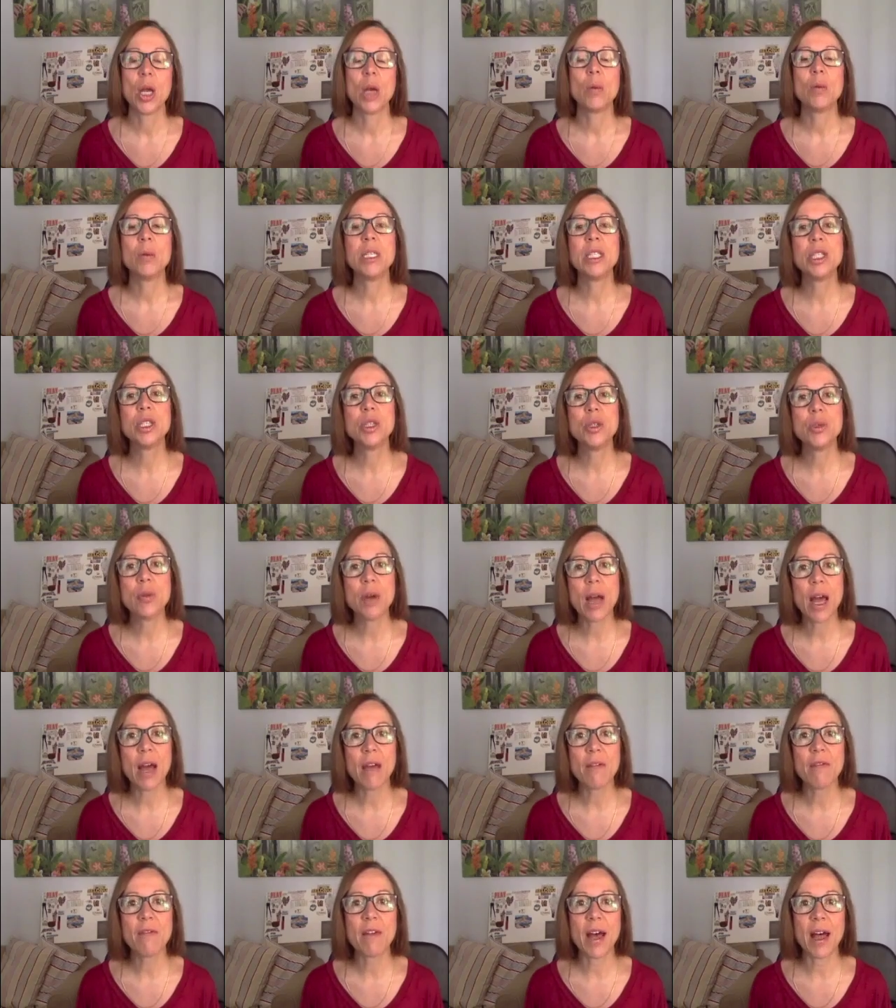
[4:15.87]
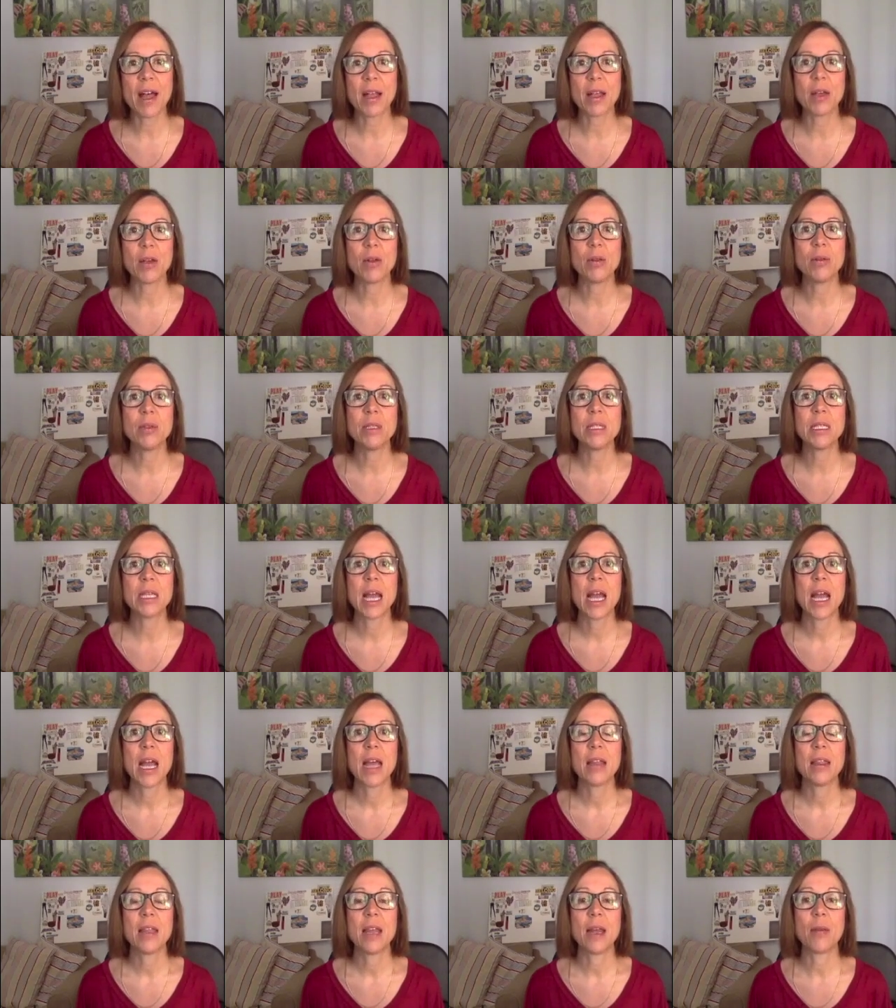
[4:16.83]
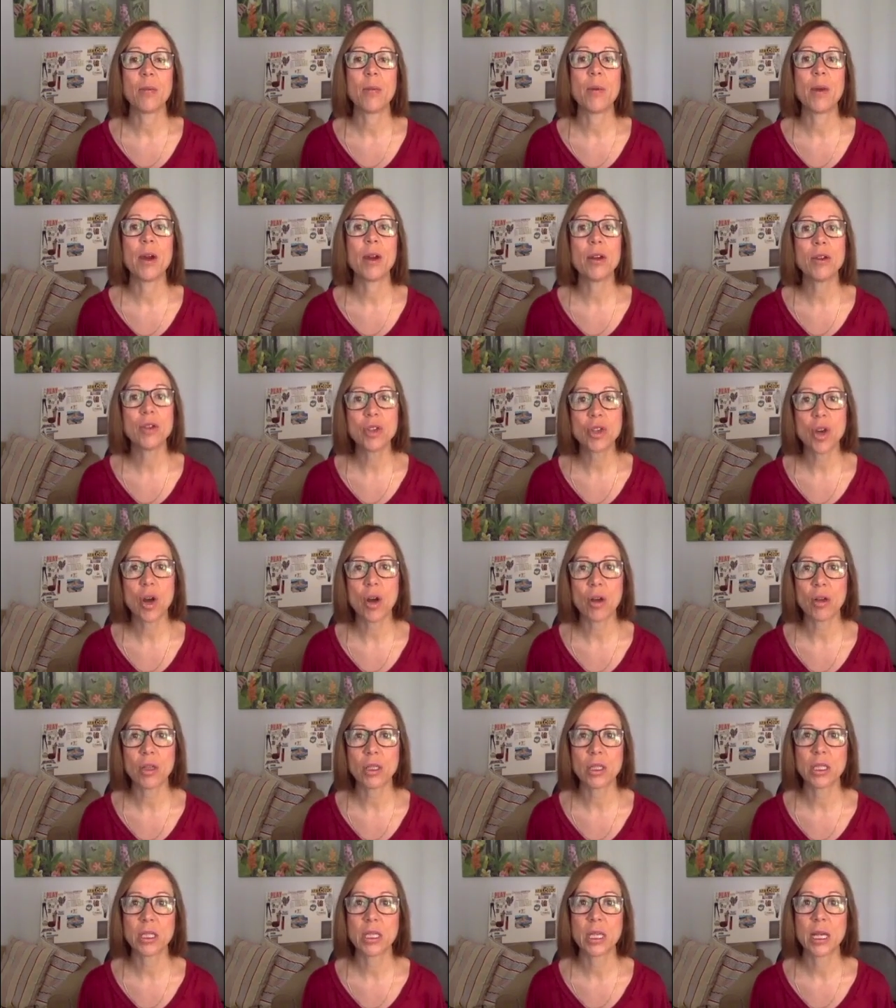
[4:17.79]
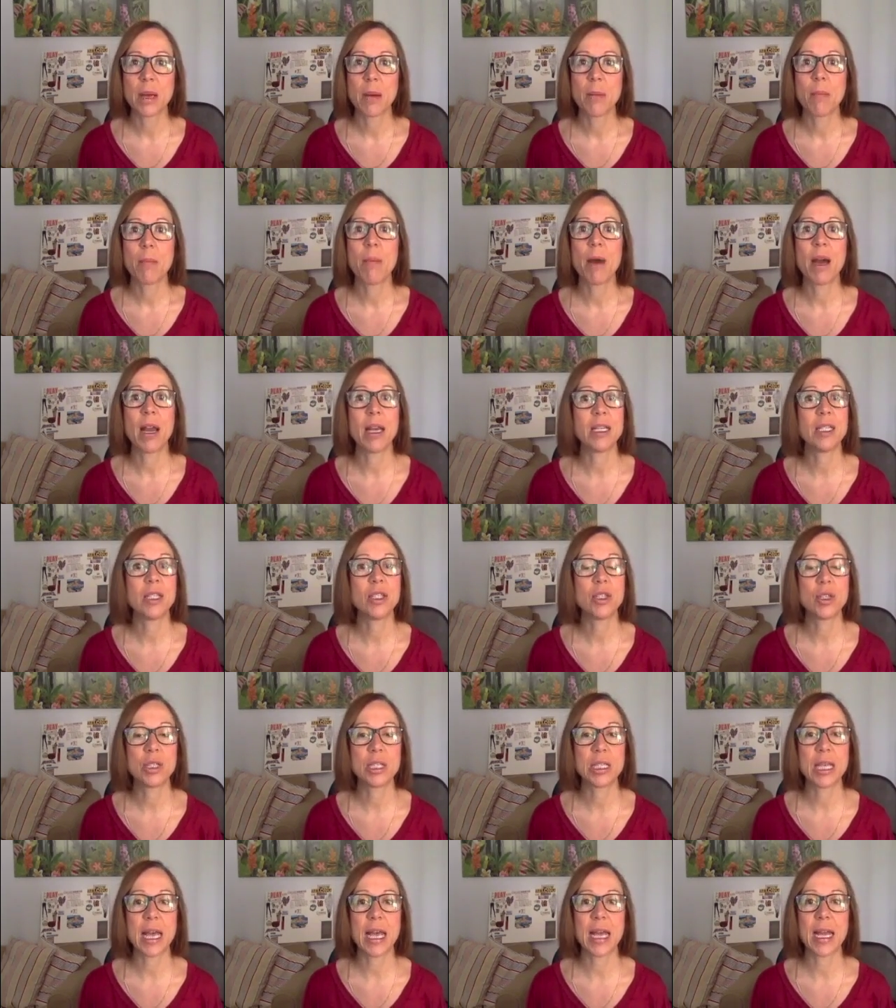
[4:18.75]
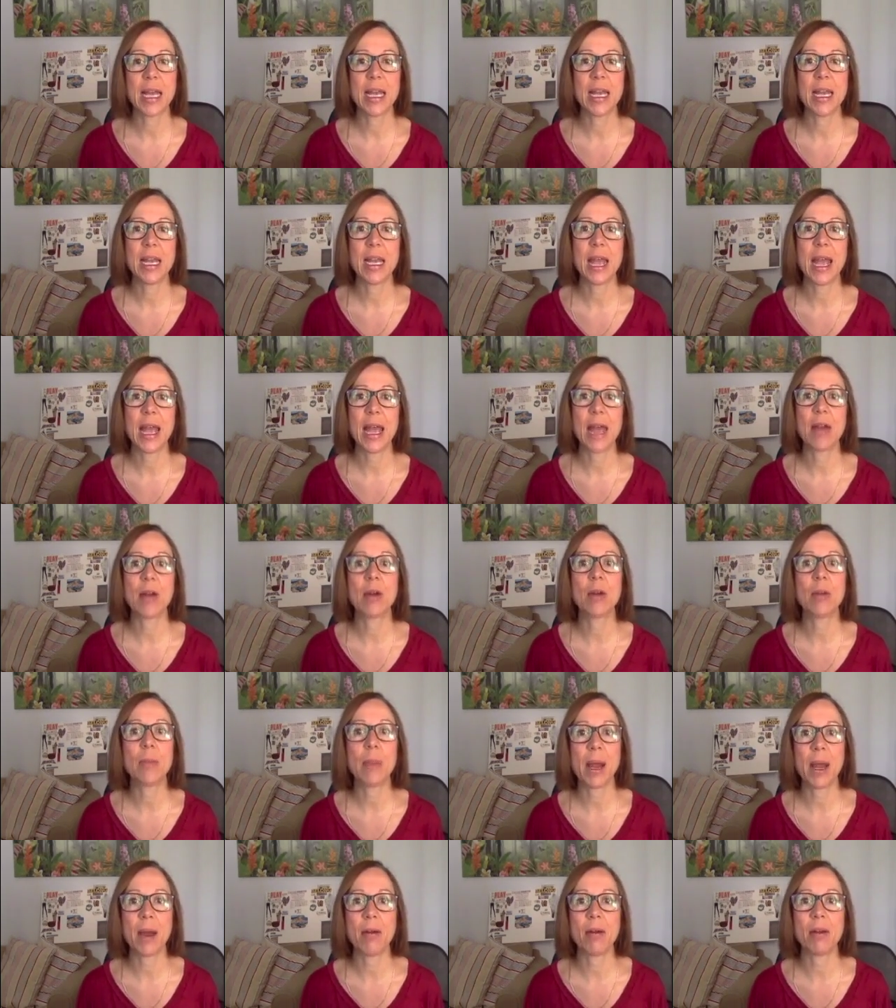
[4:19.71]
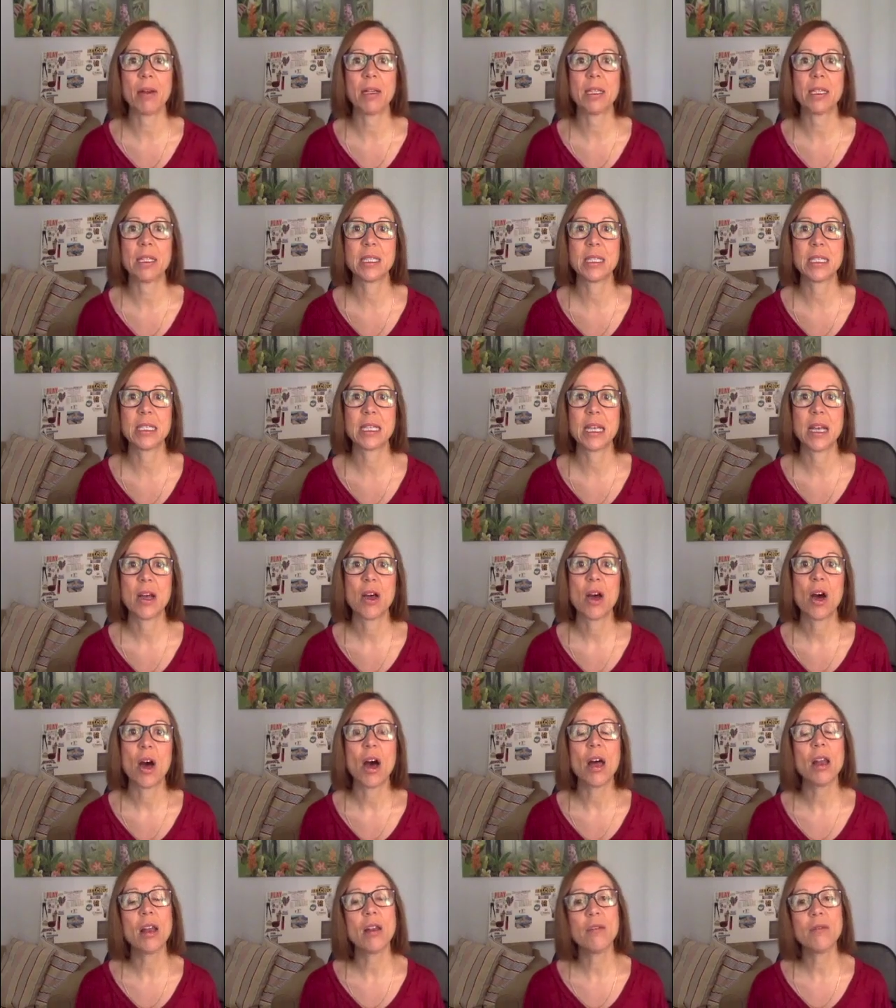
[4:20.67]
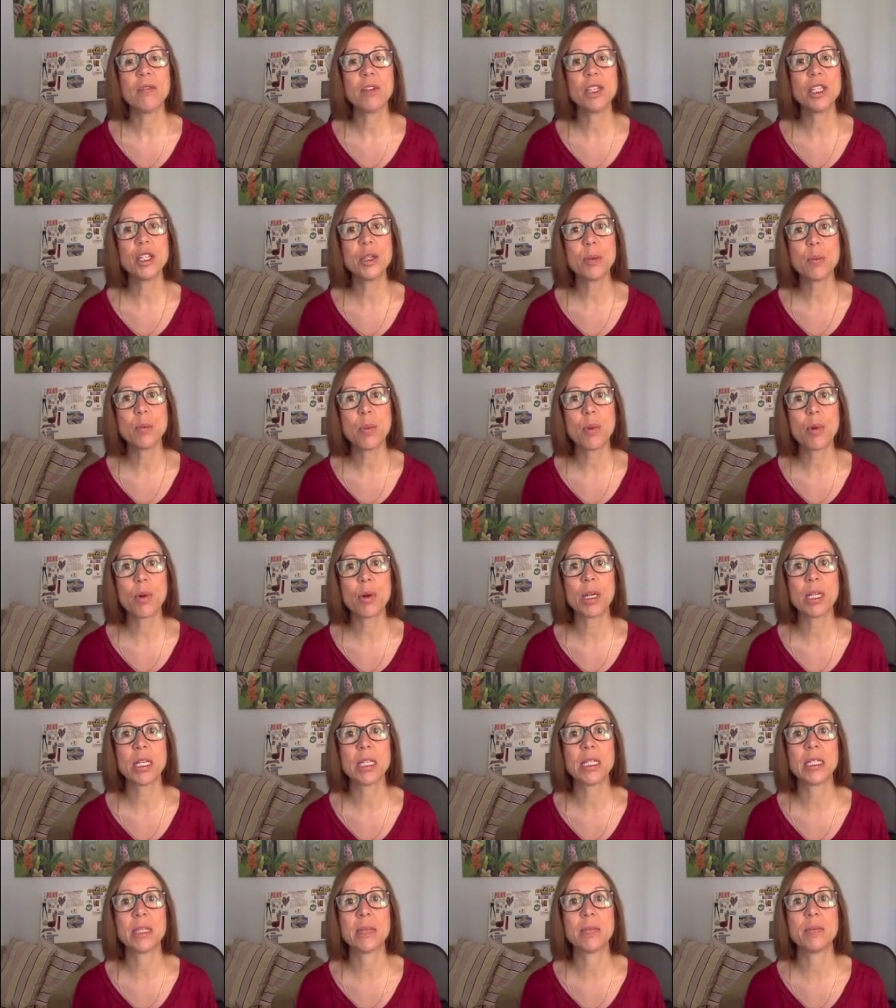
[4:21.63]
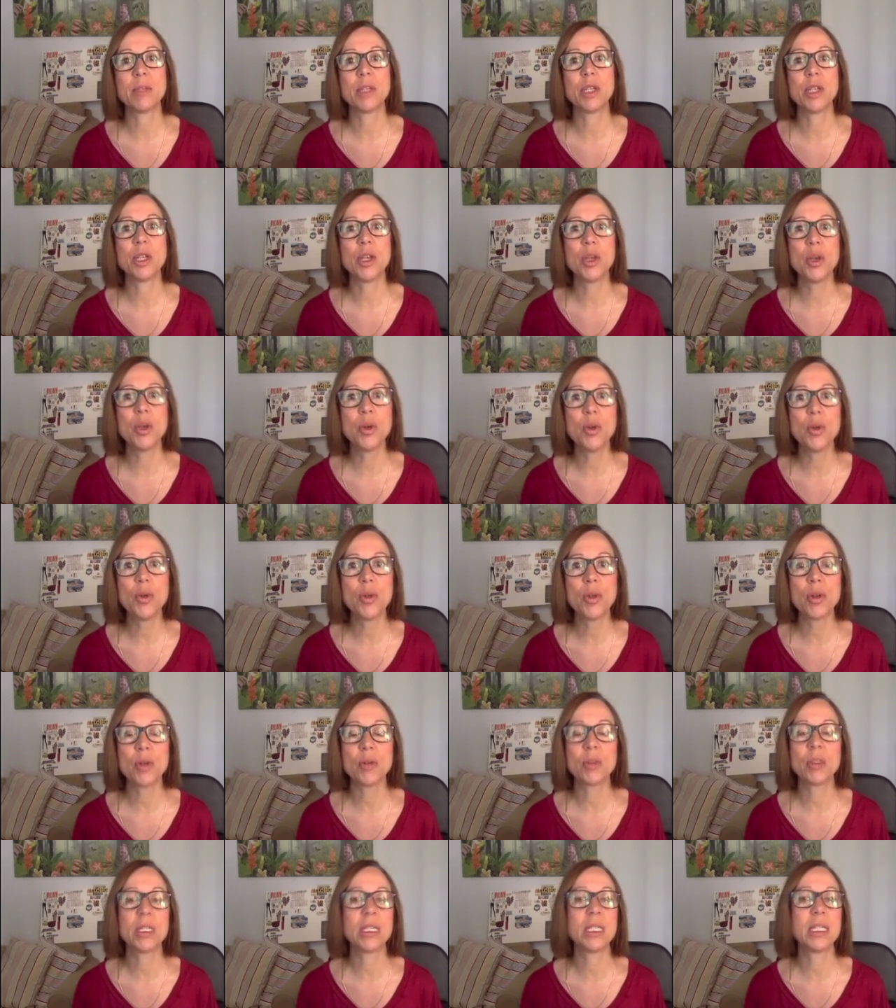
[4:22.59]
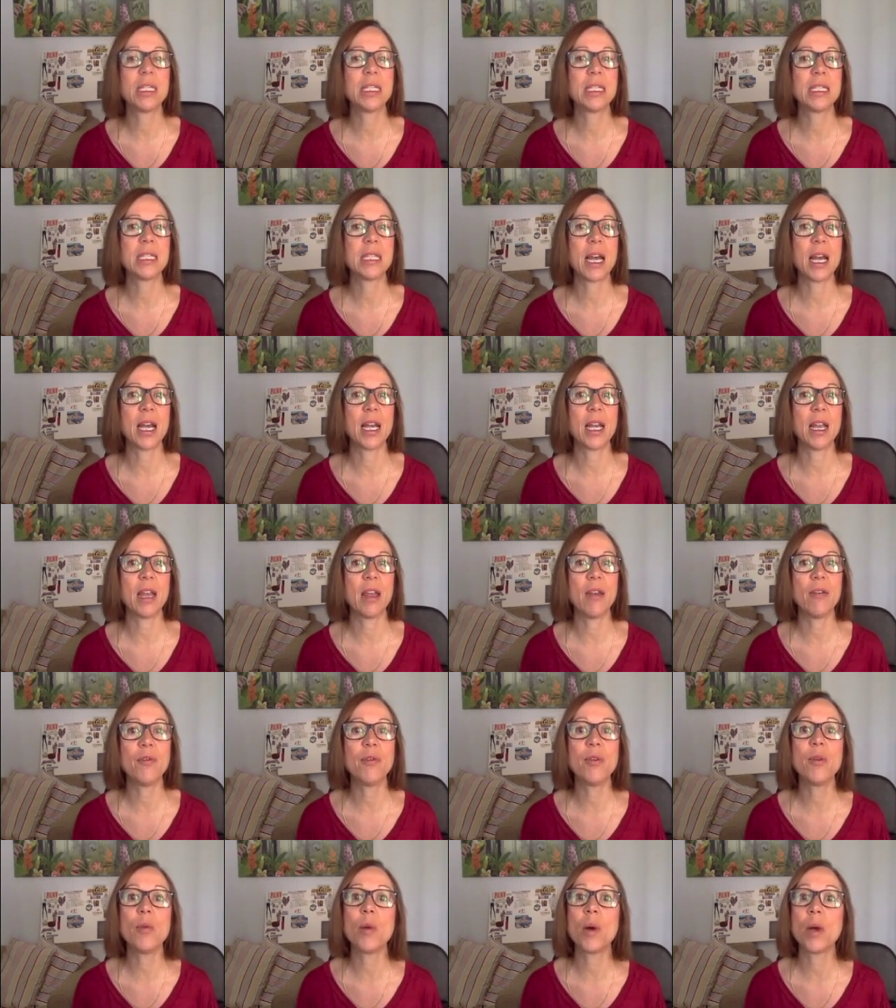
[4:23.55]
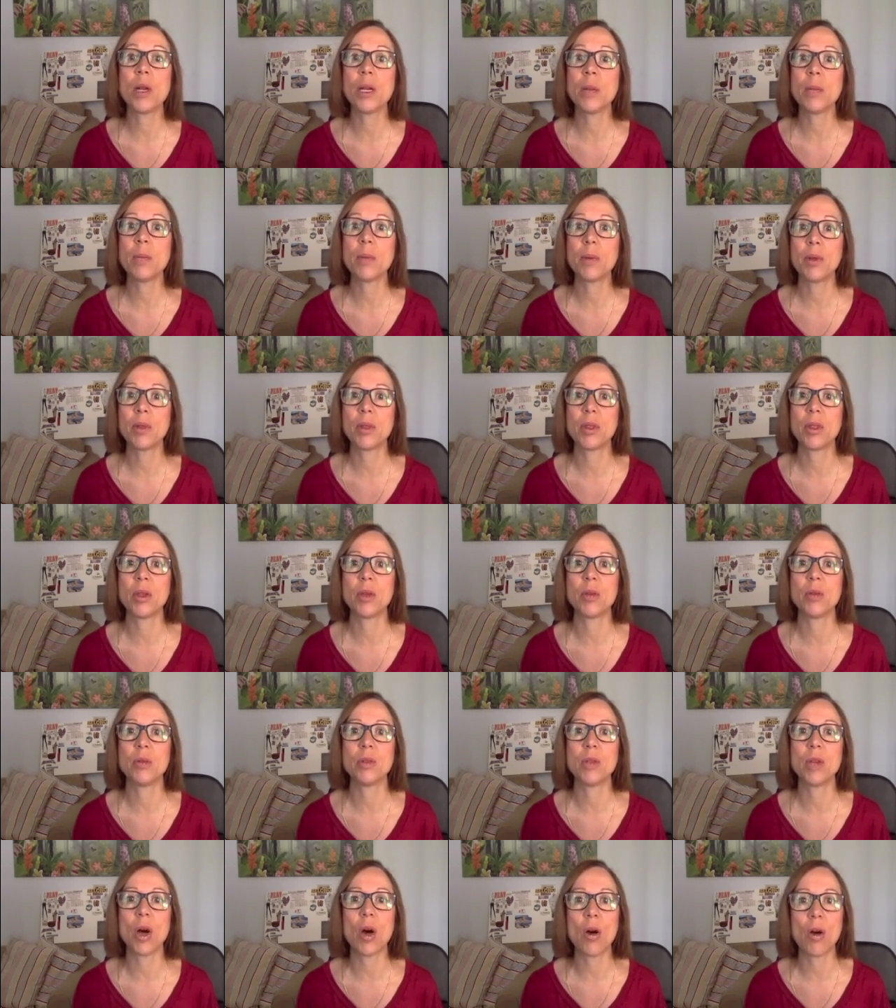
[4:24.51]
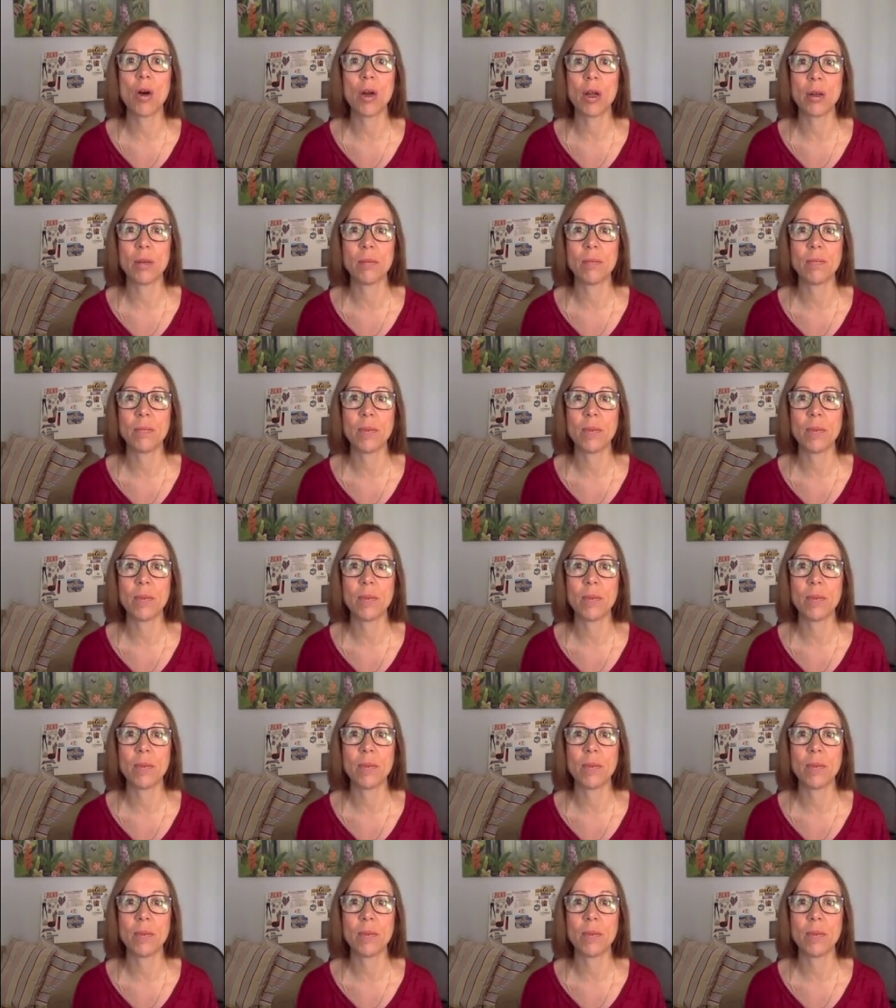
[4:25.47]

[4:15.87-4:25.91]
We do have values that we are taught by society and our parents. On a vision board, it's up to you though to decide if you want to put those on.